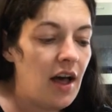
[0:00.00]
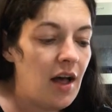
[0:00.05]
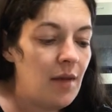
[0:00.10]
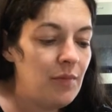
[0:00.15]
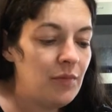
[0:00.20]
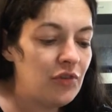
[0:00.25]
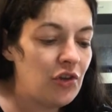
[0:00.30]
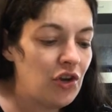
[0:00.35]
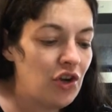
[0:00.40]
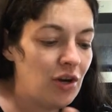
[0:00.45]

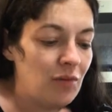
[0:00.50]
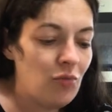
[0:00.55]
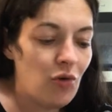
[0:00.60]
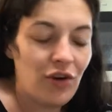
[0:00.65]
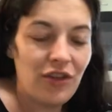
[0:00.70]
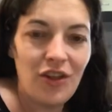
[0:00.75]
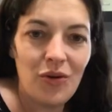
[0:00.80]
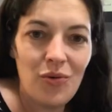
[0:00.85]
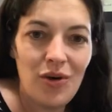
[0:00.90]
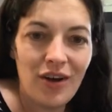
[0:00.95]
So you're more
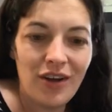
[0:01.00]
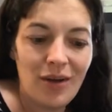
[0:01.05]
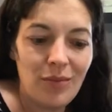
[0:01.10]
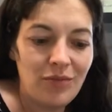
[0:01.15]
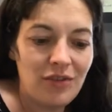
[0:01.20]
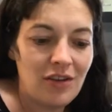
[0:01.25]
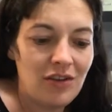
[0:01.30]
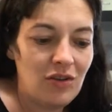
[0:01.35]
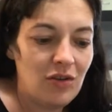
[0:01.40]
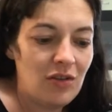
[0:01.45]
than welcome
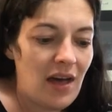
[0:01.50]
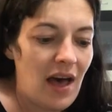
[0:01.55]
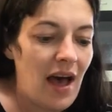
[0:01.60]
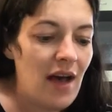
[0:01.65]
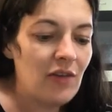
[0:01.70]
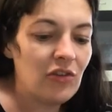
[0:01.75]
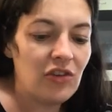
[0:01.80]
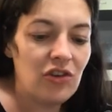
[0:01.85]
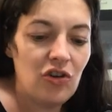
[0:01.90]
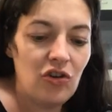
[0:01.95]
to do
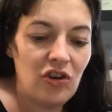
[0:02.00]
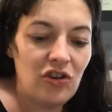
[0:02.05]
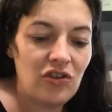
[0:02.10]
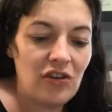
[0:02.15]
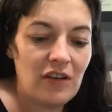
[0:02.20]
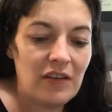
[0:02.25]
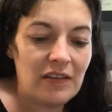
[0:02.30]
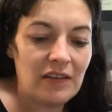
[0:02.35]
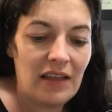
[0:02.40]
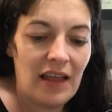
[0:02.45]
that. So you can
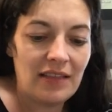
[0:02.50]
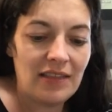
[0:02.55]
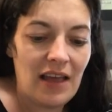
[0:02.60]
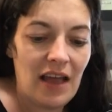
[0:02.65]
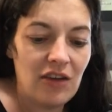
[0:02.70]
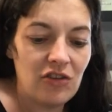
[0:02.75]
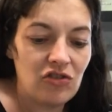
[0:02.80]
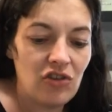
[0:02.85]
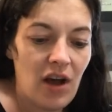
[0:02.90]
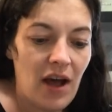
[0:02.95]
just let
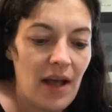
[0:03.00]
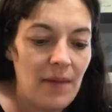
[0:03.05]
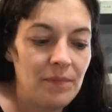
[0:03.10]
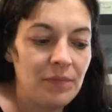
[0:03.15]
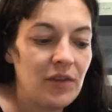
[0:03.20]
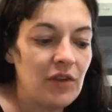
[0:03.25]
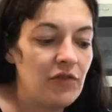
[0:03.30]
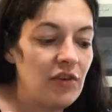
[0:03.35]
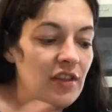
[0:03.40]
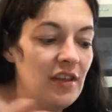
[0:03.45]
that dry.
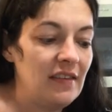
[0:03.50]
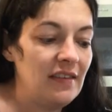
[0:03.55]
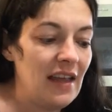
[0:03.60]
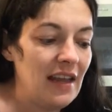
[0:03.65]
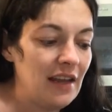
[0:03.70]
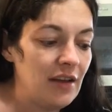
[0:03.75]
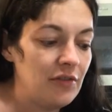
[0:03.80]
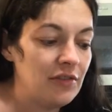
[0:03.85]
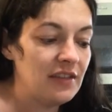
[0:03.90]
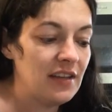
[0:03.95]
For the
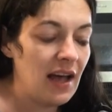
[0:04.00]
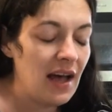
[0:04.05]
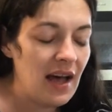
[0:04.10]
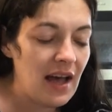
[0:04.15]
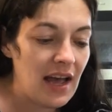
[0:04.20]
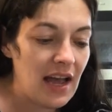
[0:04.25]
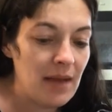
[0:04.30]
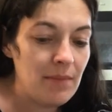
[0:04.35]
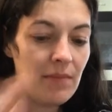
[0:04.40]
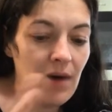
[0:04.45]
sake of
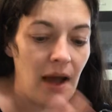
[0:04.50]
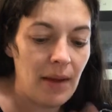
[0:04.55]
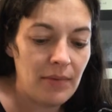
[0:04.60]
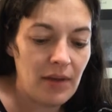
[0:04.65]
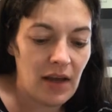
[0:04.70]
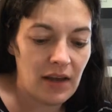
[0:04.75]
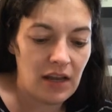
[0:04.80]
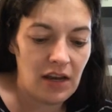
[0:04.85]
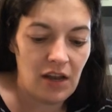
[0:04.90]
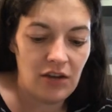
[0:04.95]
time, I'm
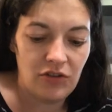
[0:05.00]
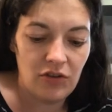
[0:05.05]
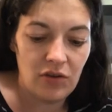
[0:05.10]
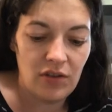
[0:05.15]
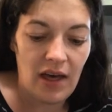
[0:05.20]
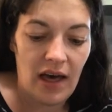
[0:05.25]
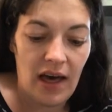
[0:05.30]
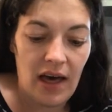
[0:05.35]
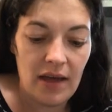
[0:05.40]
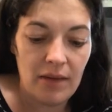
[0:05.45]
not going to do
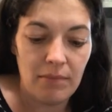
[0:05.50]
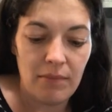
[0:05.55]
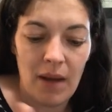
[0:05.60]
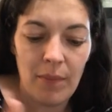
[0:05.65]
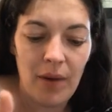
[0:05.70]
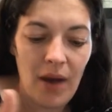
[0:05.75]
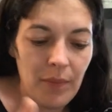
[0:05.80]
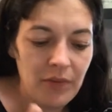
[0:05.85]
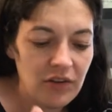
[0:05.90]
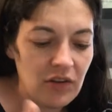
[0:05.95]
that. My
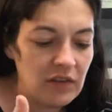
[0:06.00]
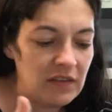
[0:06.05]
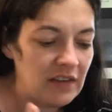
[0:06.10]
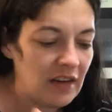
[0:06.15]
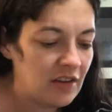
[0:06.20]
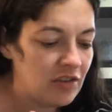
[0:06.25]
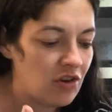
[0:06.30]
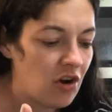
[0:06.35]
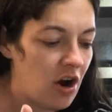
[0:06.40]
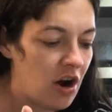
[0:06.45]
popsicle
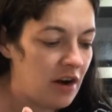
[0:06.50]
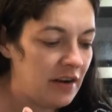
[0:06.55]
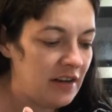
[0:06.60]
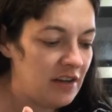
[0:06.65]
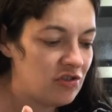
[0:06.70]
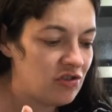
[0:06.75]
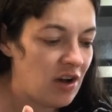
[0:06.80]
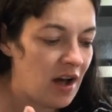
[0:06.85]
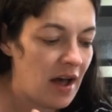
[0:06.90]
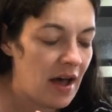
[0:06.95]
sticks are already
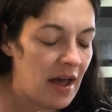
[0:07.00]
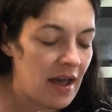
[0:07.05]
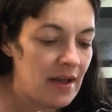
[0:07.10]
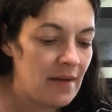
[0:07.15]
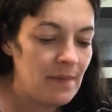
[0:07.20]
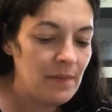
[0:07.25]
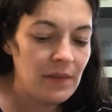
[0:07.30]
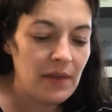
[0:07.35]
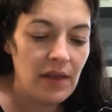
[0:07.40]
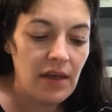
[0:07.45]
dry,
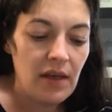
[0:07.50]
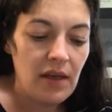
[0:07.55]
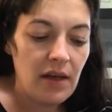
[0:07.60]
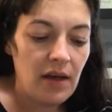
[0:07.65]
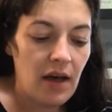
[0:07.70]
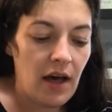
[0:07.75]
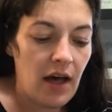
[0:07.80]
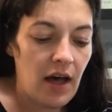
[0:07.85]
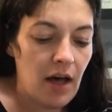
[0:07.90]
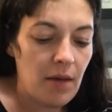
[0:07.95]

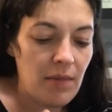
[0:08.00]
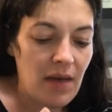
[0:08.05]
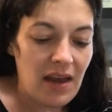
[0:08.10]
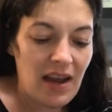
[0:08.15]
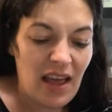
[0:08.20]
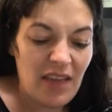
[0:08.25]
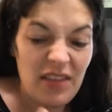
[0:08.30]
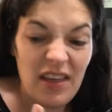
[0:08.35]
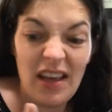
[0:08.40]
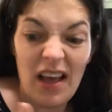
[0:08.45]
and
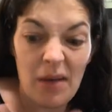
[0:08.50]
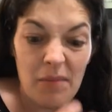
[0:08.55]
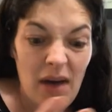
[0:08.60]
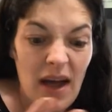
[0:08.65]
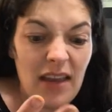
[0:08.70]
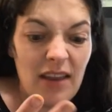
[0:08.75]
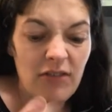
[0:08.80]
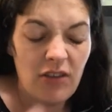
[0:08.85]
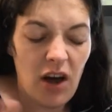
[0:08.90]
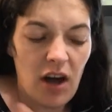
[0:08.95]
I think I
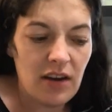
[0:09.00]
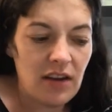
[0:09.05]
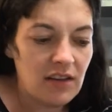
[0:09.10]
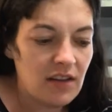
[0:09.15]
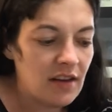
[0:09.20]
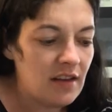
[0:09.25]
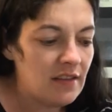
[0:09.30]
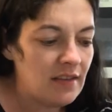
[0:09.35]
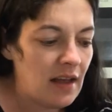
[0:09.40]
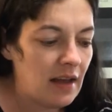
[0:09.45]
might have gone and
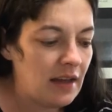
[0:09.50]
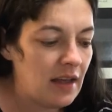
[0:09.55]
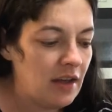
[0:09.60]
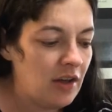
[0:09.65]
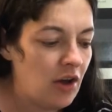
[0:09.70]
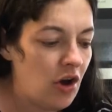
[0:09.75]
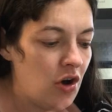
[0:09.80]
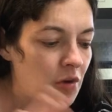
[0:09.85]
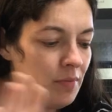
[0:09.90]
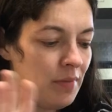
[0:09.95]
done a second
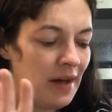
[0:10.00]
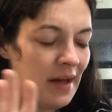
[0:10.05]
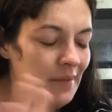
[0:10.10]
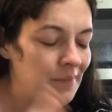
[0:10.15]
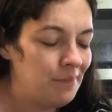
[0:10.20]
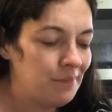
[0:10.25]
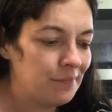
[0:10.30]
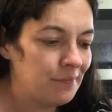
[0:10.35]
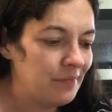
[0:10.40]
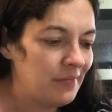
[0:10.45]
coat, but
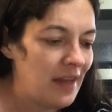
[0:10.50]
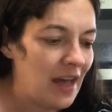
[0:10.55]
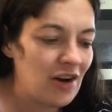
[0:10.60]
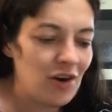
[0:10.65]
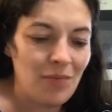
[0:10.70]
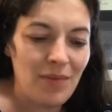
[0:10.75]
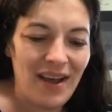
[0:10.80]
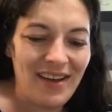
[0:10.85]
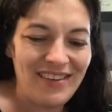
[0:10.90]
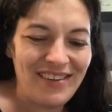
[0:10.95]
I
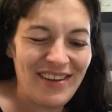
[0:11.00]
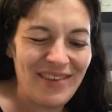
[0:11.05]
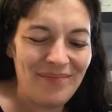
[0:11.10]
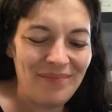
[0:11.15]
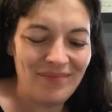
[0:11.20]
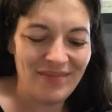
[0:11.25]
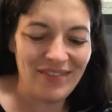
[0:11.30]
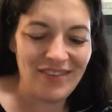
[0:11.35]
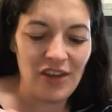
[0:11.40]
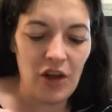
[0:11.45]
don't mind it.
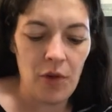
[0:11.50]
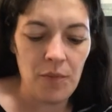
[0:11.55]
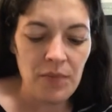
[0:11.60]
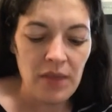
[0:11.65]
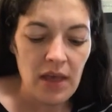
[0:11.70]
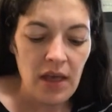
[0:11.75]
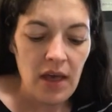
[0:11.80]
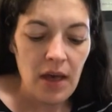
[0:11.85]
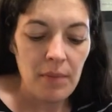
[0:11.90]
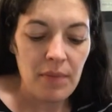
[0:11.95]
So,
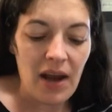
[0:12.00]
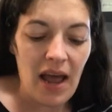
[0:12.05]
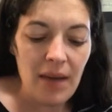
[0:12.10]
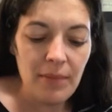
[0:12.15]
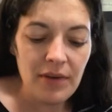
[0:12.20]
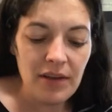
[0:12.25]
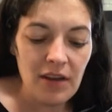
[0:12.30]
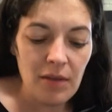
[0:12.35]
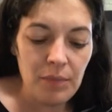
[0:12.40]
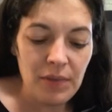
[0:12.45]
but I'm
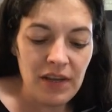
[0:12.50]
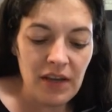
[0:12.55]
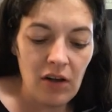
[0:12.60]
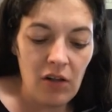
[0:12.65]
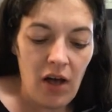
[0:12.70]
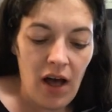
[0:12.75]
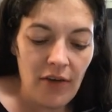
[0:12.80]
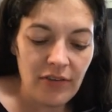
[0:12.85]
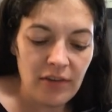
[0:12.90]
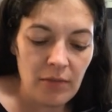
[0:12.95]
going to peel
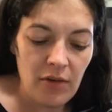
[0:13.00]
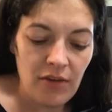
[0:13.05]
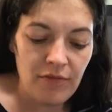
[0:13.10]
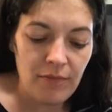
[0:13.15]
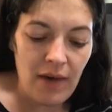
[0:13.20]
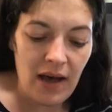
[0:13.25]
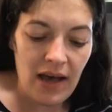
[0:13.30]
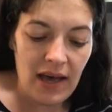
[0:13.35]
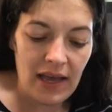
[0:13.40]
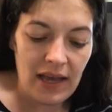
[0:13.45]
off some of
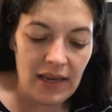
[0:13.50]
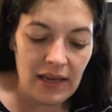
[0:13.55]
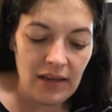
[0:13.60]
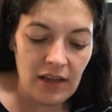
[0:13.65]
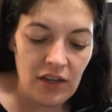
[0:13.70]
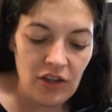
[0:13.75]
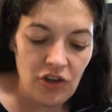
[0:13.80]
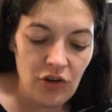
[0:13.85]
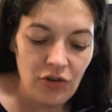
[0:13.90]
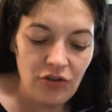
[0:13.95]
mine.
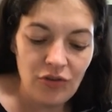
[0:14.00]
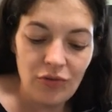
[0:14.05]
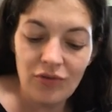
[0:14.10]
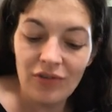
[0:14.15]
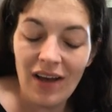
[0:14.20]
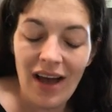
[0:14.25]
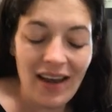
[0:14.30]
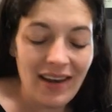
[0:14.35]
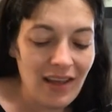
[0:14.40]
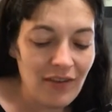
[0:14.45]
You do
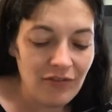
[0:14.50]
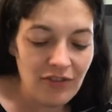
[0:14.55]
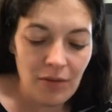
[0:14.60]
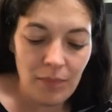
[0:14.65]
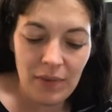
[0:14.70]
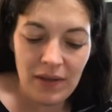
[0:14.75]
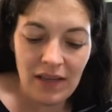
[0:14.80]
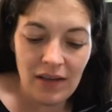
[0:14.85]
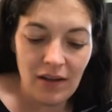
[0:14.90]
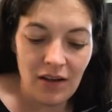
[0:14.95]
not have to
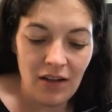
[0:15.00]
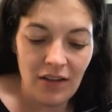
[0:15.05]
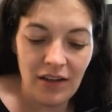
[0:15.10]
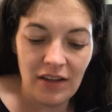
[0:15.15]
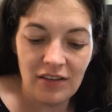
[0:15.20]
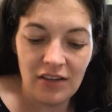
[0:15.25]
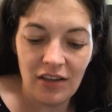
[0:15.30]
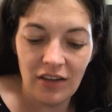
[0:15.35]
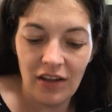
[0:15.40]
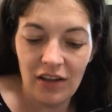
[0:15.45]
peel
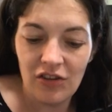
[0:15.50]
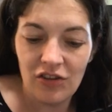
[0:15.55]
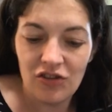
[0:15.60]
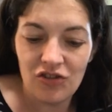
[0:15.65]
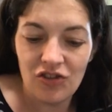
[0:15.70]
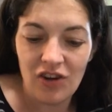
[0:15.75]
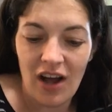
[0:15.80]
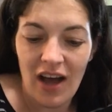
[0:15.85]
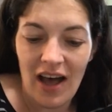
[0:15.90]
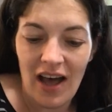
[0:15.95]
until it's
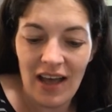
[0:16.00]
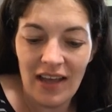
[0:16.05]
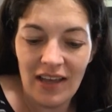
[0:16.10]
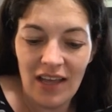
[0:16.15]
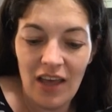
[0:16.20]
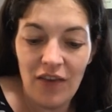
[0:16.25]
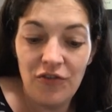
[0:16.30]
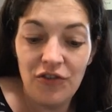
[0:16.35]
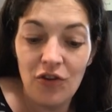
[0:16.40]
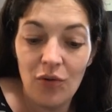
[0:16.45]
dry.
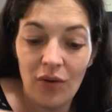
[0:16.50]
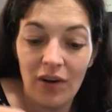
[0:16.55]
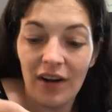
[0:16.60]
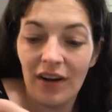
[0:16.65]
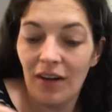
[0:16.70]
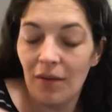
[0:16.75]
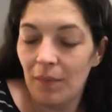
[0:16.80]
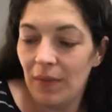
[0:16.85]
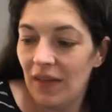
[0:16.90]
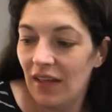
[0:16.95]
If you are
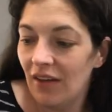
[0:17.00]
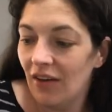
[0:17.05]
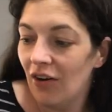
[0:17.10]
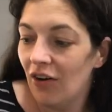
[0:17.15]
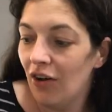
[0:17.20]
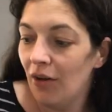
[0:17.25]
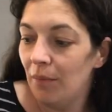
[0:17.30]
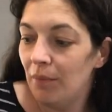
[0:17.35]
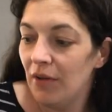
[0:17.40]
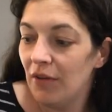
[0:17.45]
going to
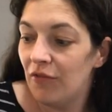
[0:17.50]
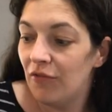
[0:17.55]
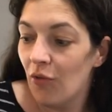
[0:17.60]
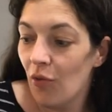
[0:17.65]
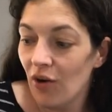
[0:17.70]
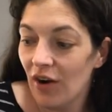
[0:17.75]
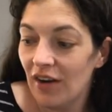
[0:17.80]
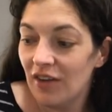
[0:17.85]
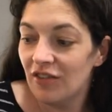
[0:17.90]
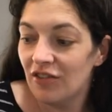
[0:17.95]
peel
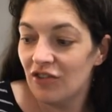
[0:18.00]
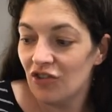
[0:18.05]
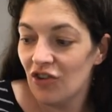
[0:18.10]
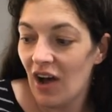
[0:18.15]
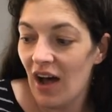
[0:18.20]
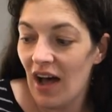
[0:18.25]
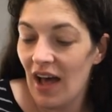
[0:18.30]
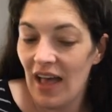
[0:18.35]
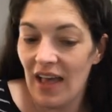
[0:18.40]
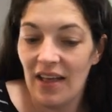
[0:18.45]
before it's
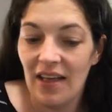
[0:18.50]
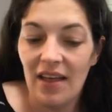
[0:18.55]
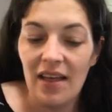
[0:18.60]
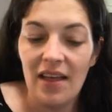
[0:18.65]
dry,